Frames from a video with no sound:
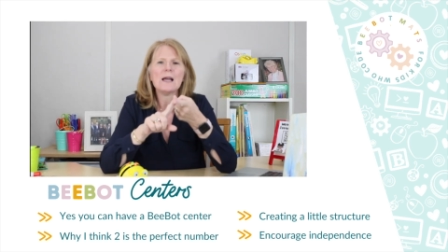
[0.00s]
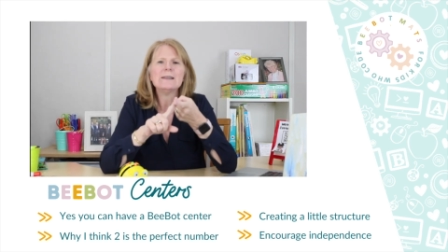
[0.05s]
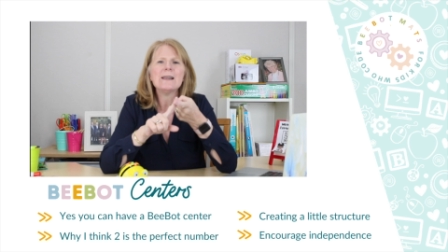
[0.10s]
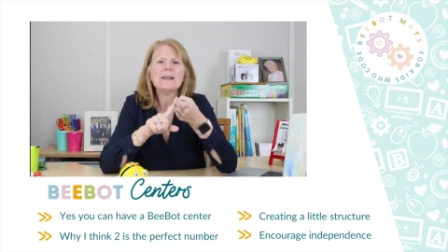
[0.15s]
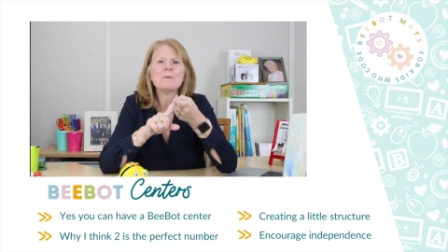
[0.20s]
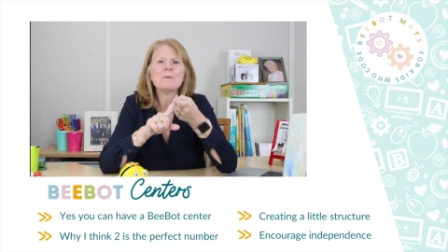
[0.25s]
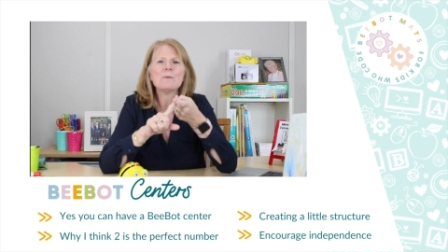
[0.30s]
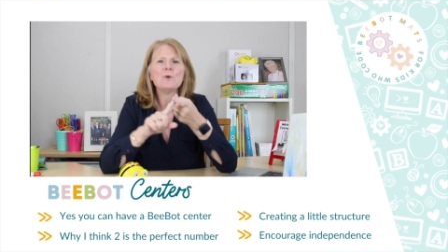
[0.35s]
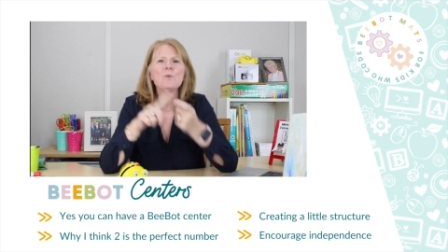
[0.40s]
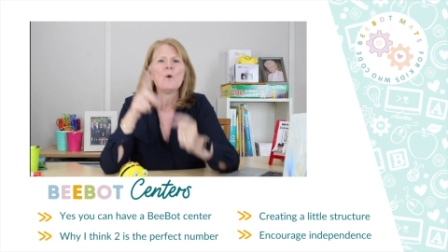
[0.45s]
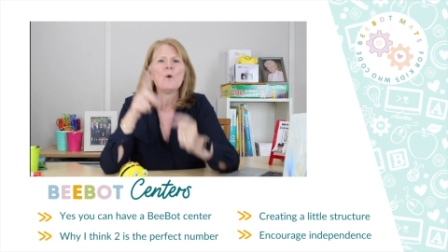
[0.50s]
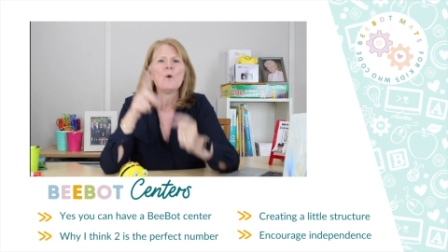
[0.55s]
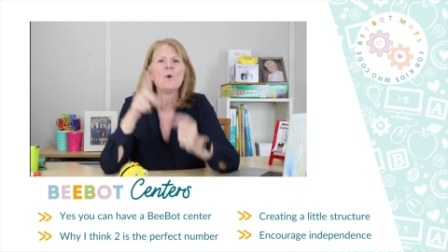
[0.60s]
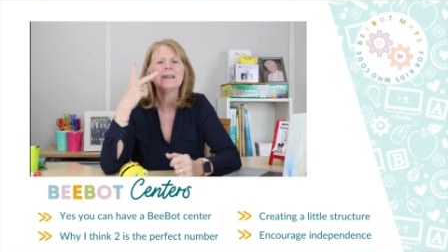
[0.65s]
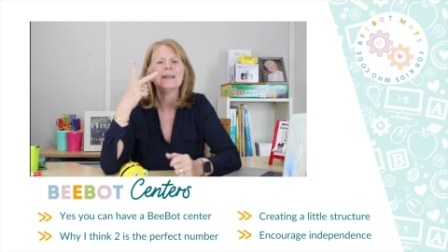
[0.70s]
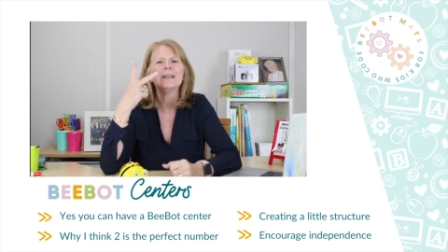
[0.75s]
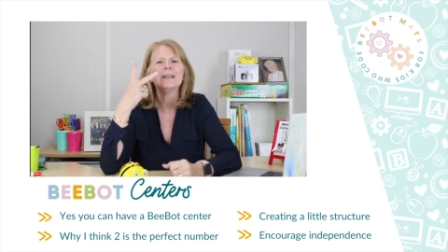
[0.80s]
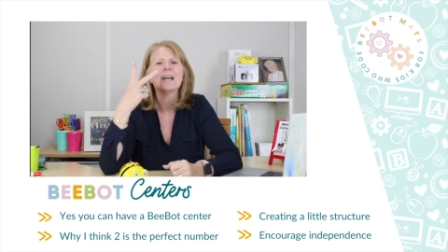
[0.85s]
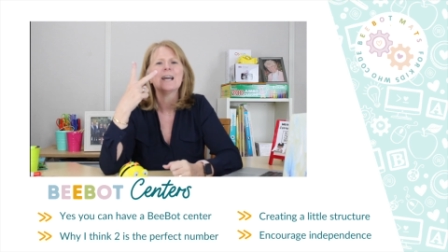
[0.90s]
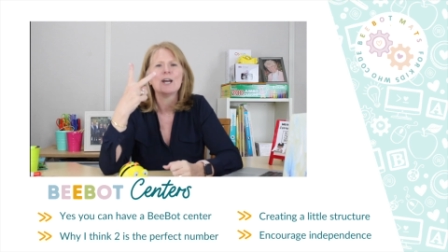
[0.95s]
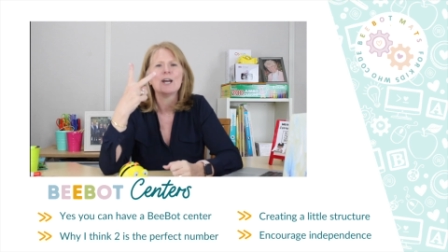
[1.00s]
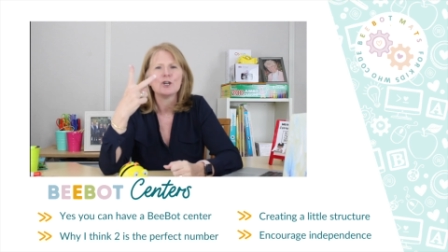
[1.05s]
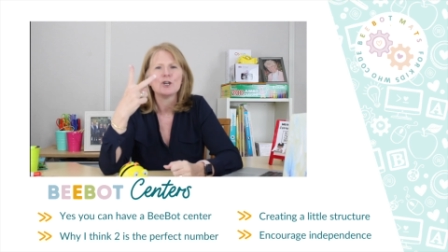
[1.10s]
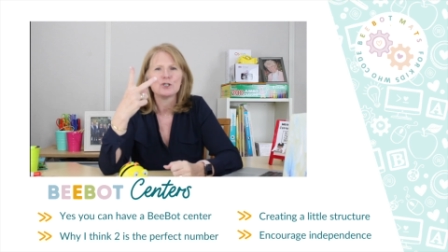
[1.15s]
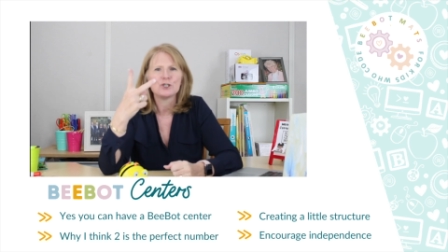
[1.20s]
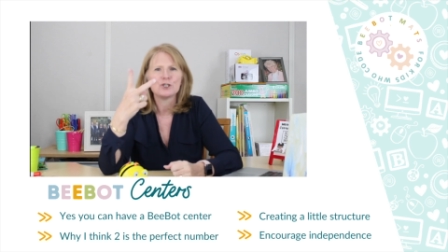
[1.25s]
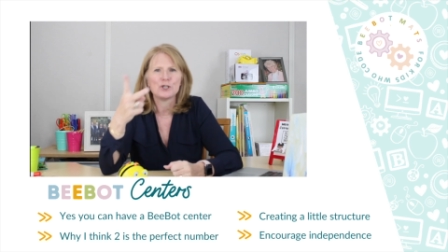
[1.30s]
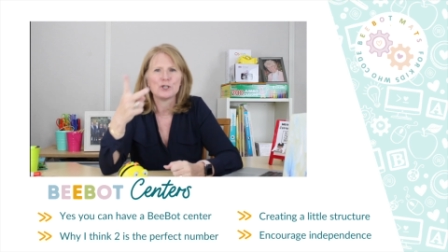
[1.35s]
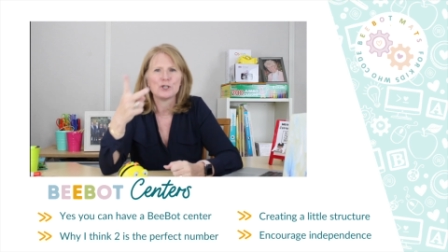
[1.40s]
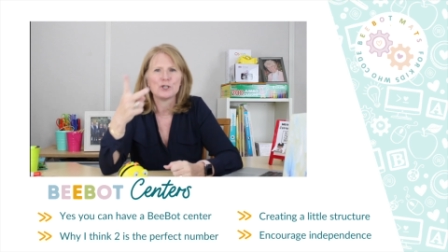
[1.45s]
Number one,
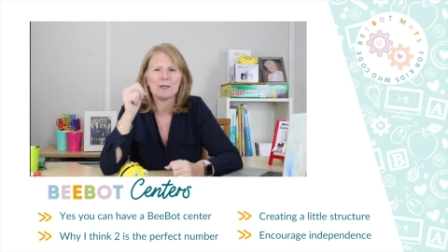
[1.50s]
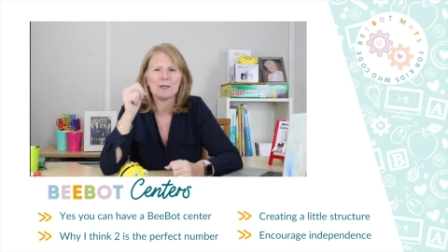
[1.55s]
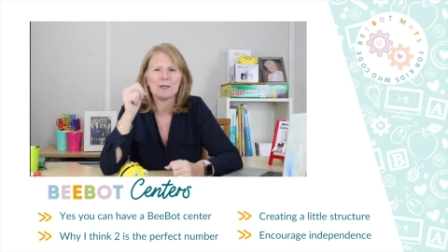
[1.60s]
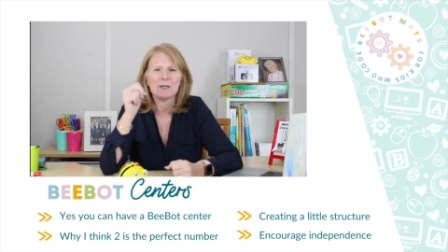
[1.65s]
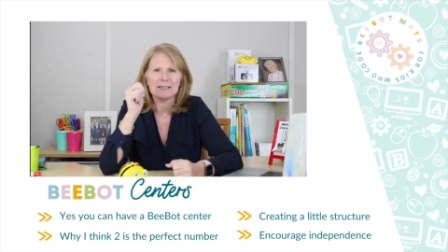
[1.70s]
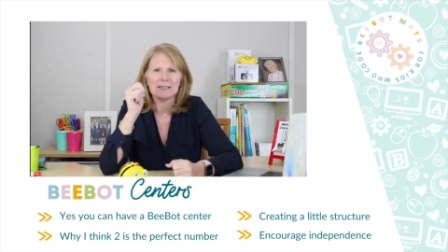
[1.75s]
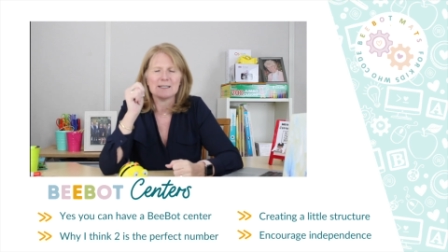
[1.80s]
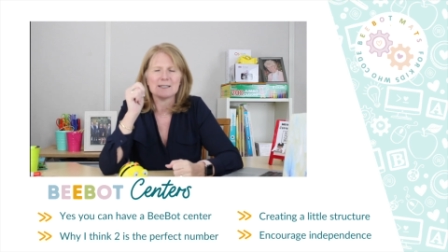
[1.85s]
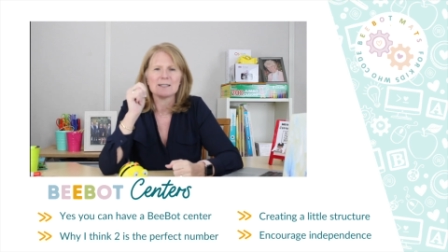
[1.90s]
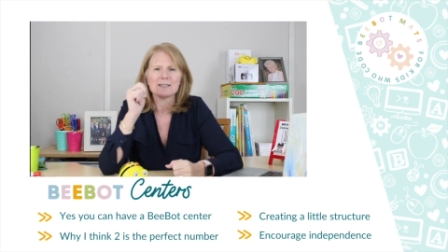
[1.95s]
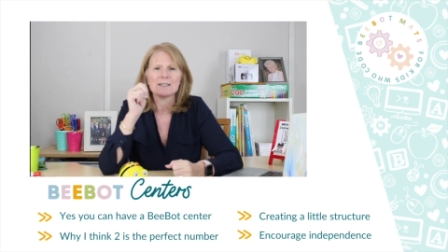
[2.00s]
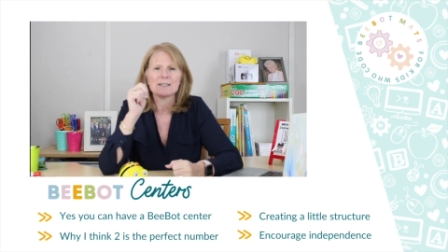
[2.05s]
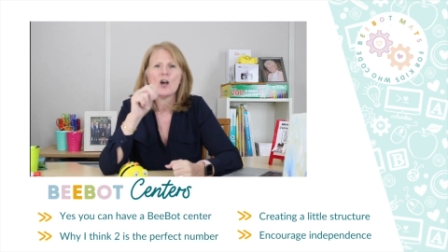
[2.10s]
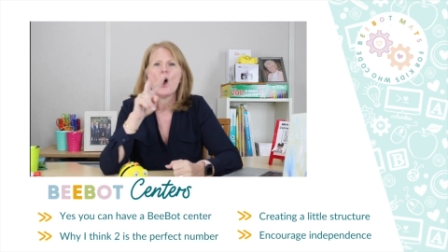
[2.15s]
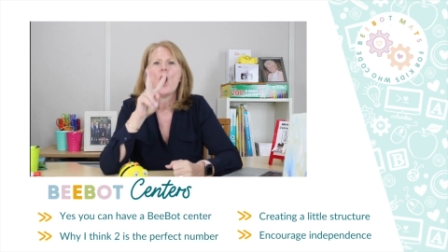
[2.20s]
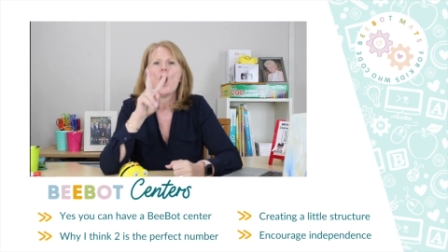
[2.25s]
two kids.